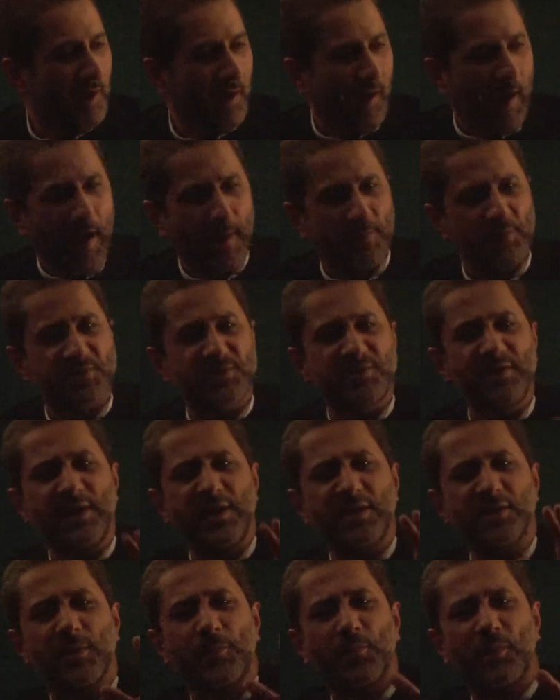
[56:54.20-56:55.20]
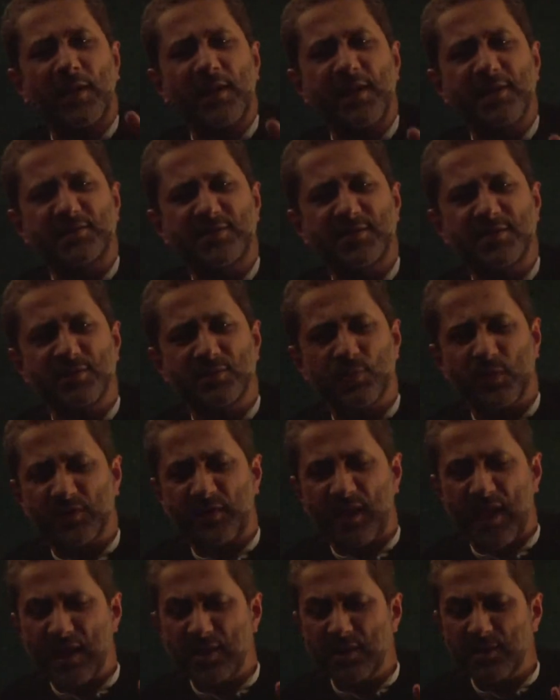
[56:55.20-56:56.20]
I am seeing the places where
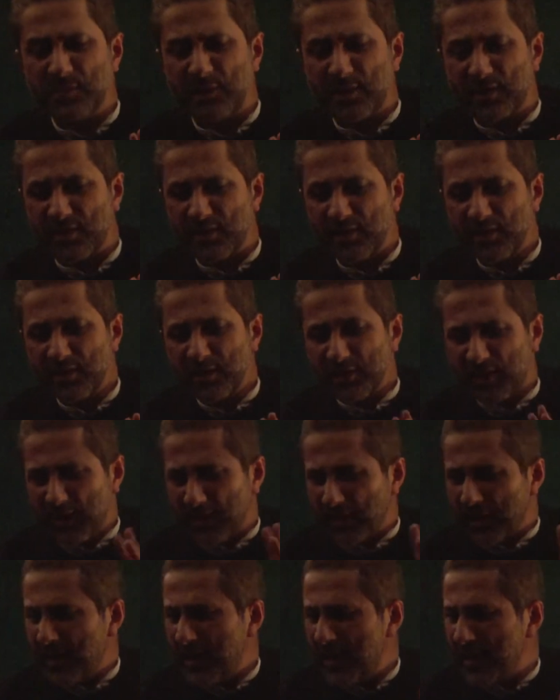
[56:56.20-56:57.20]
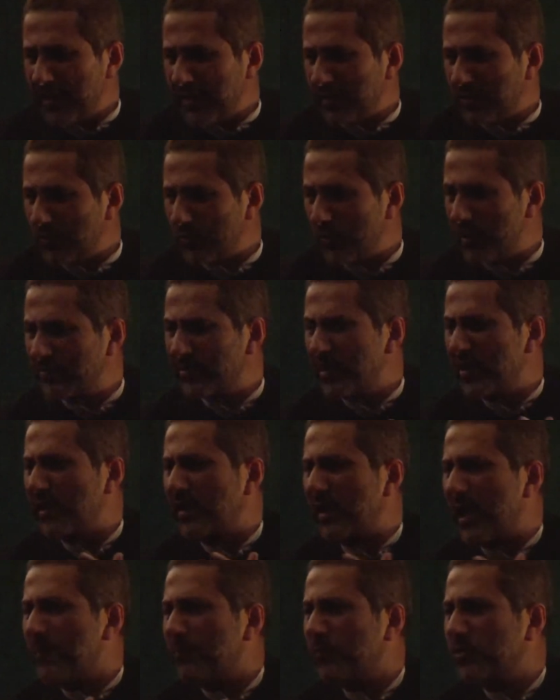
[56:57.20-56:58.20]
the enemy can hide, where they
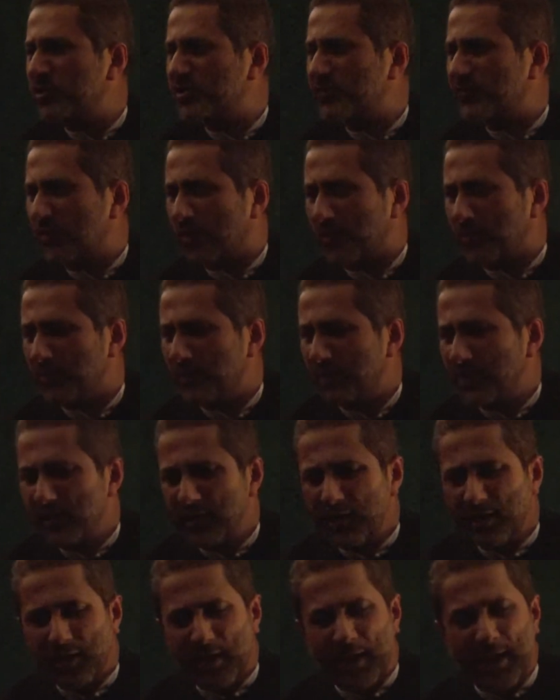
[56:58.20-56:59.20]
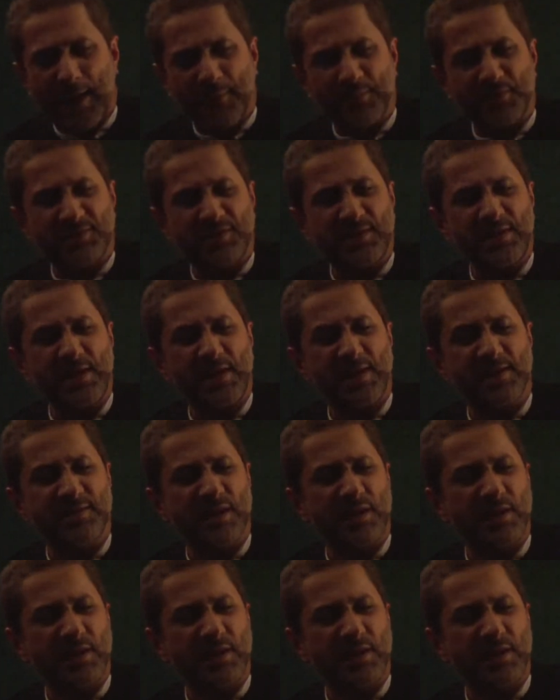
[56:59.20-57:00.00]
can ambush from. I am seeing its